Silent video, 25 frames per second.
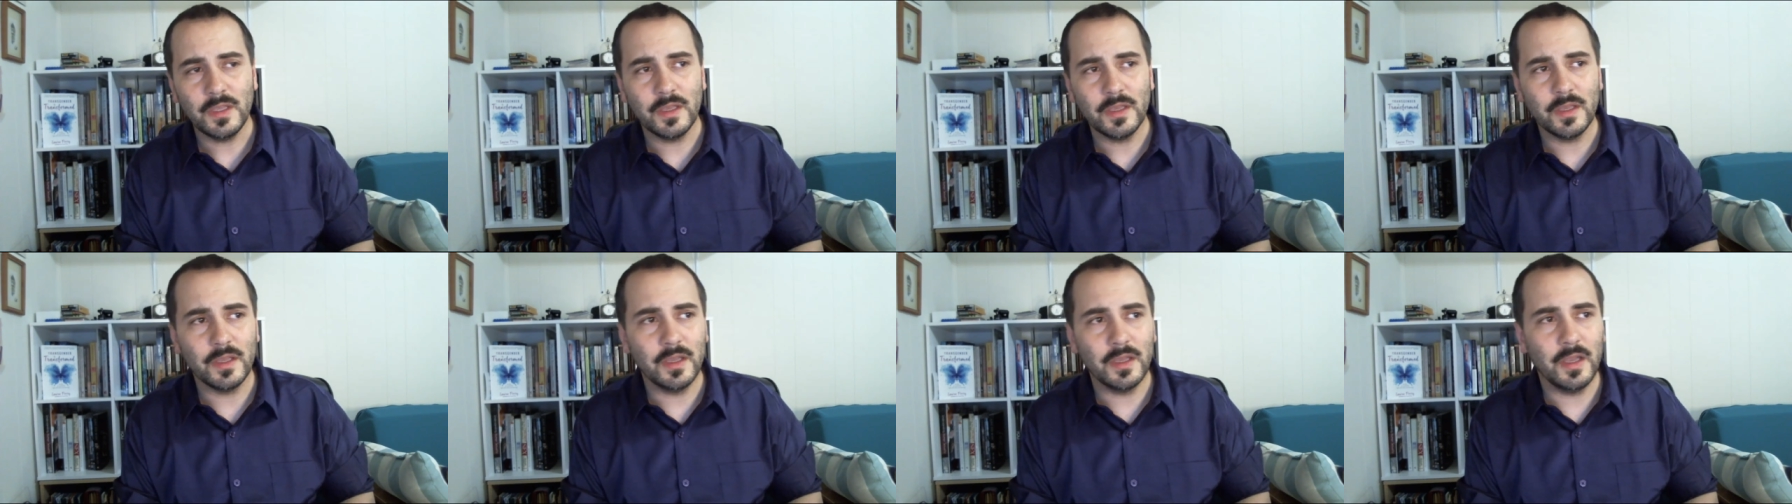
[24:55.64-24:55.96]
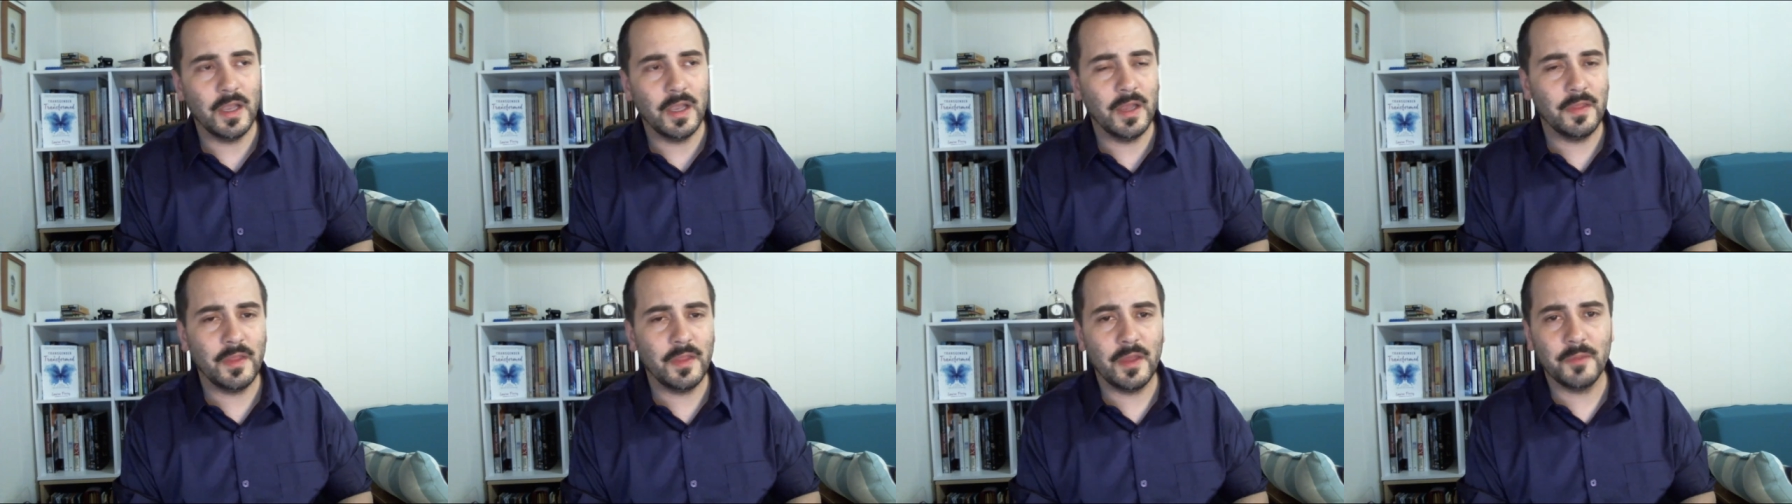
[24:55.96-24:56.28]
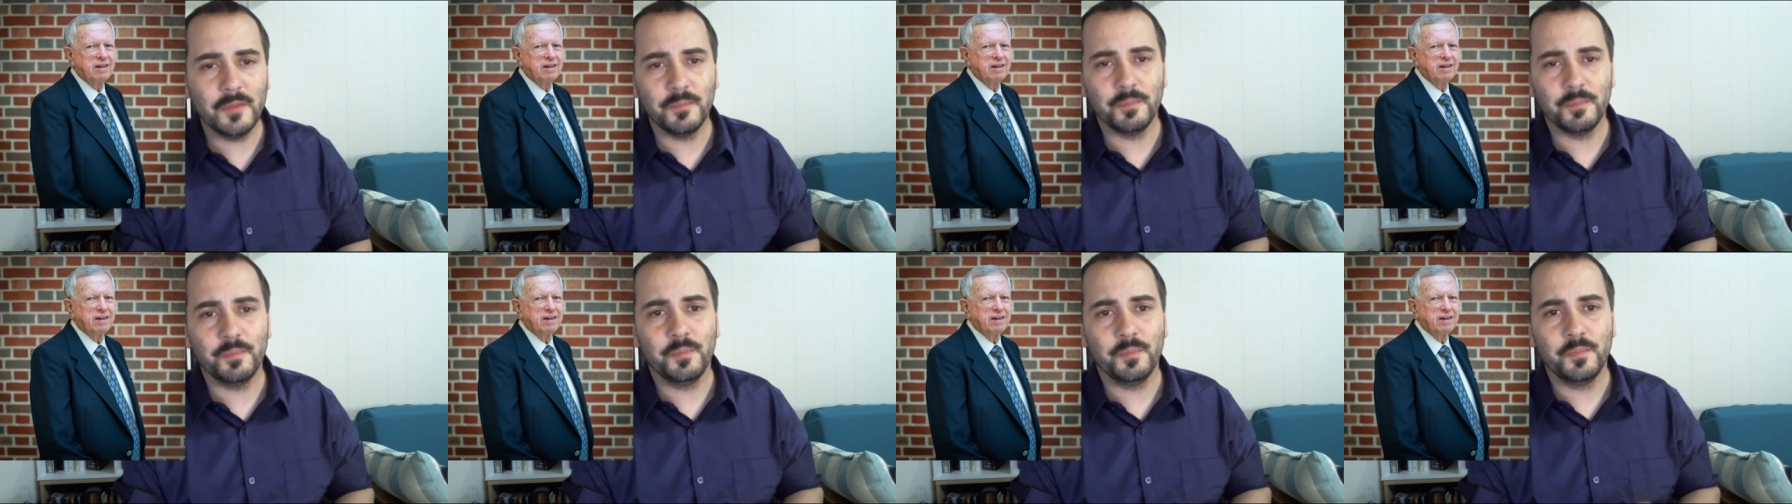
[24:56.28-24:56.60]
And
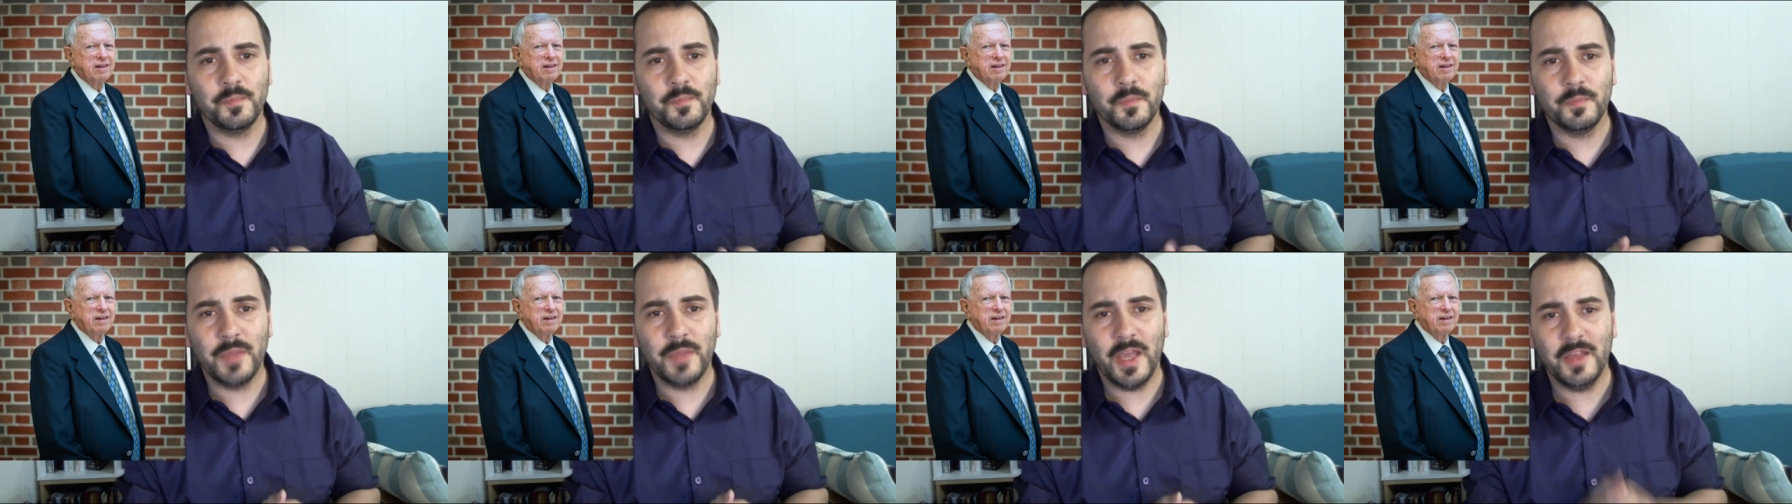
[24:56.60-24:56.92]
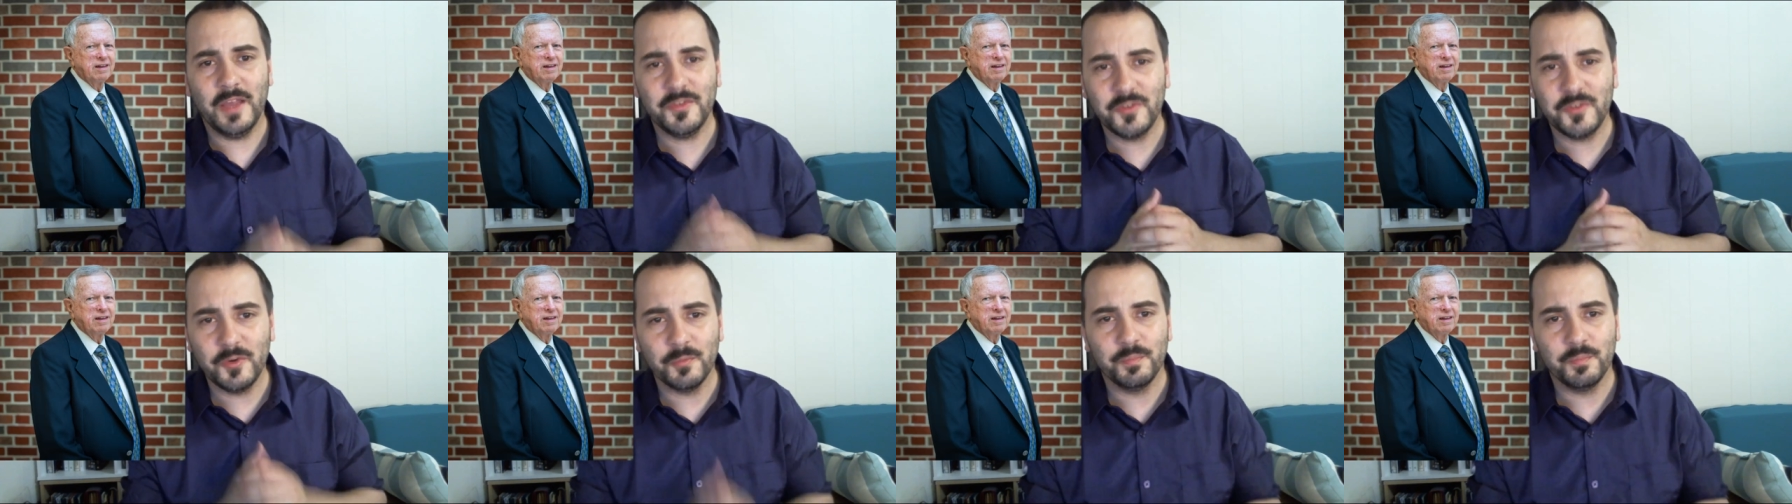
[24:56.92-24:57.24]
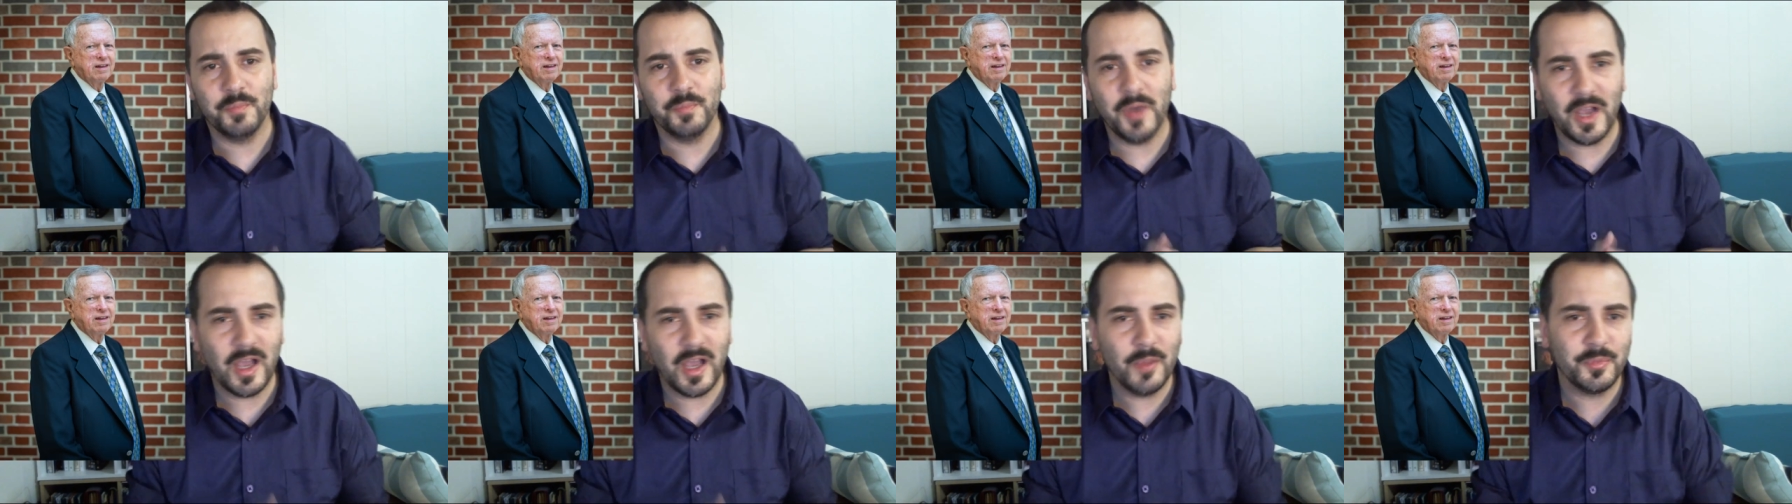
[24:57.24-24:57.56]
then Pastor
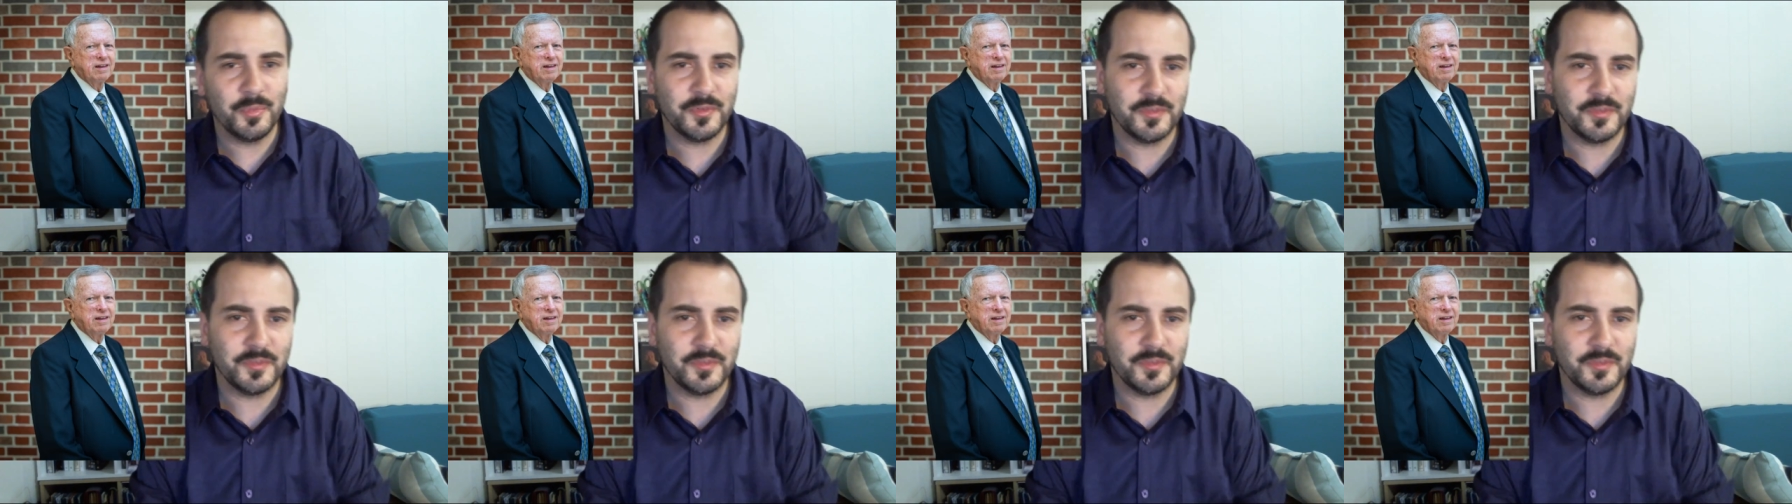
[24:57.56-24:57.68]
Bob